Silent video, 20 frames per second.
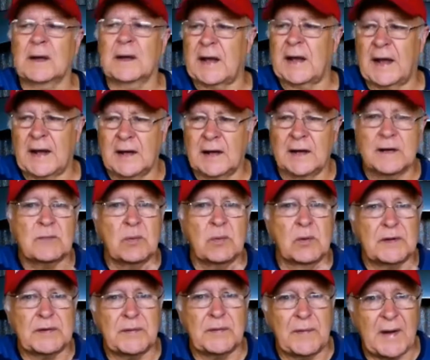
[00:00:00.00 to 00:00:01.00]
catalyst
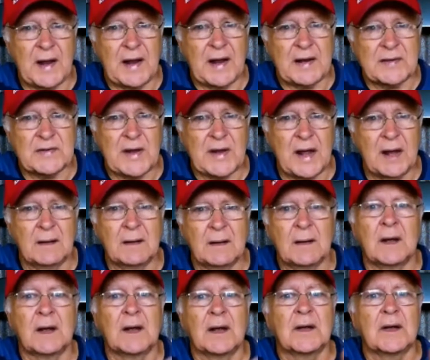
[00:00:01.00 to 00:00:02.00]
works faster
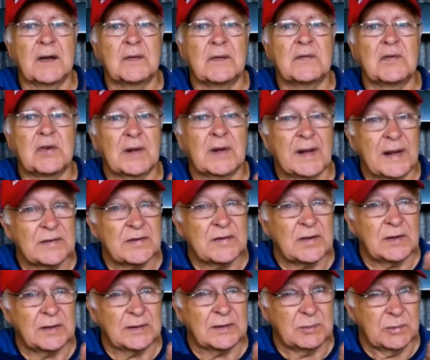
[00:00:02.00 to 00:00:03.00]
and gives you less
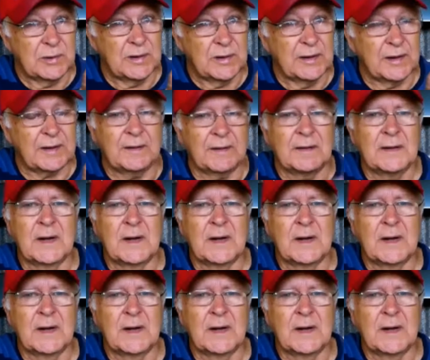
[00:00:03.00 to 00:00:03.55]
time to work.